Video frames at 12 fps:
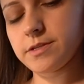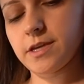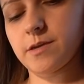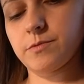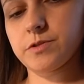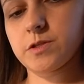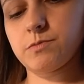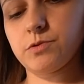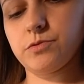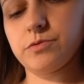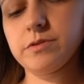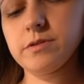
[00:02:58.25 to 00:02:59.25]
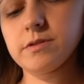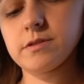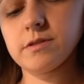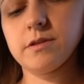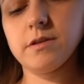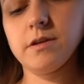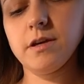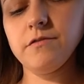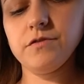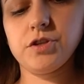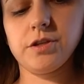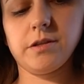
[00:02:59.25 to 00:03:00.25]
tablespoons
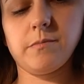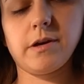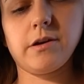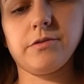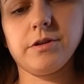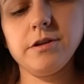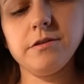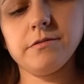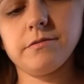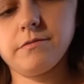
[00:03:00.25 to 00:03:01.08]
of chili powder,